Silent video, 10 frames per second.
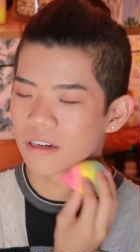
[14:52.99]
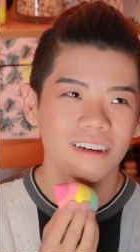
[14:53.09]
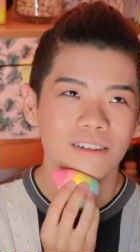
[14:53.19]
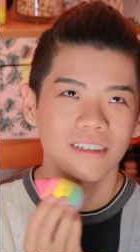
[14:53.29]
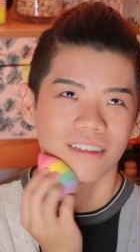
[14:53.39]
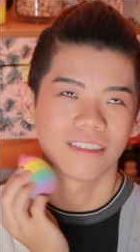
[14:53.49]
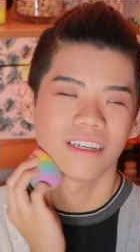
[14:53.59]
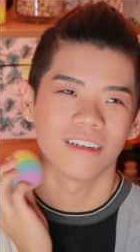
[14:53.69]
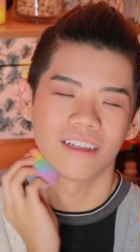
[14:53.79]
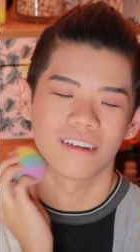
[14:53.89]
I wouldn't
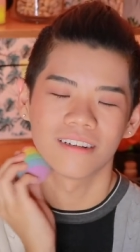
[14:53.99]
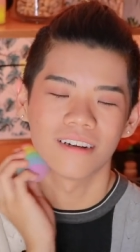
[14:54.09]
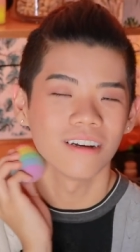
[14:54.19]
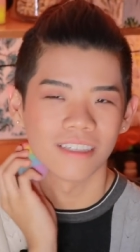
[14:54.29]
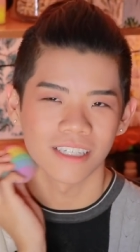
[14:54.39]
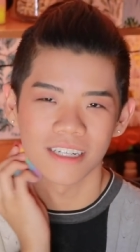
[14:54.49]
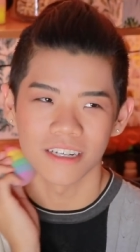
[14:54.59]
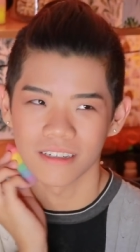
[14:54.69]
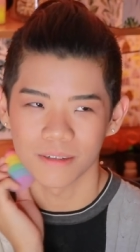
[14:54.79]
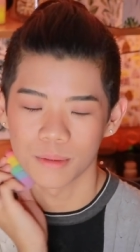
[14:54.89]
say like a
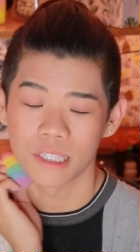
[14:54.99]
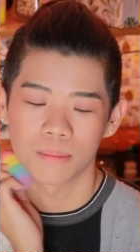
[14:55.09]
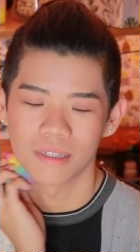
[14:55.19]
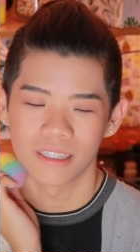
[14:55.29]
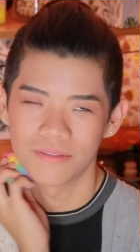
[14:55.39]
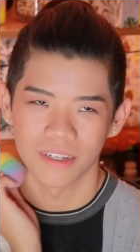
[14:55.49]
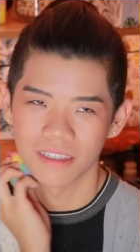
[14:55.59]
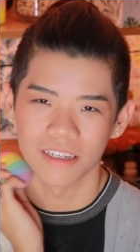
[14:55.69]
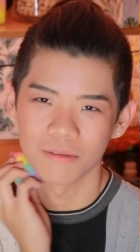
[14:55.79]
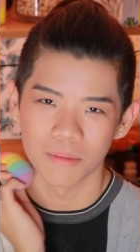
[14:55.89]
city
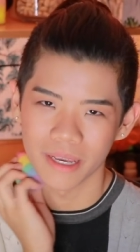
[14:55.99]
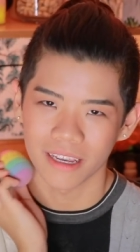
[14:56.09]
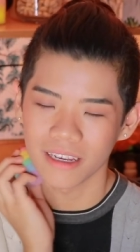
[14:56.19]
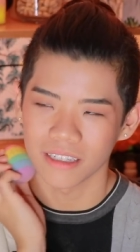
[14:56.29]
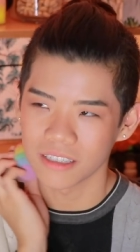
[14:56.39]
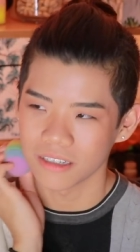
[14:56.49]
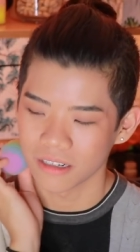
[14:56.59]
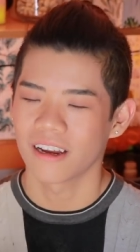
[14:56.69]
specifically will make it easier.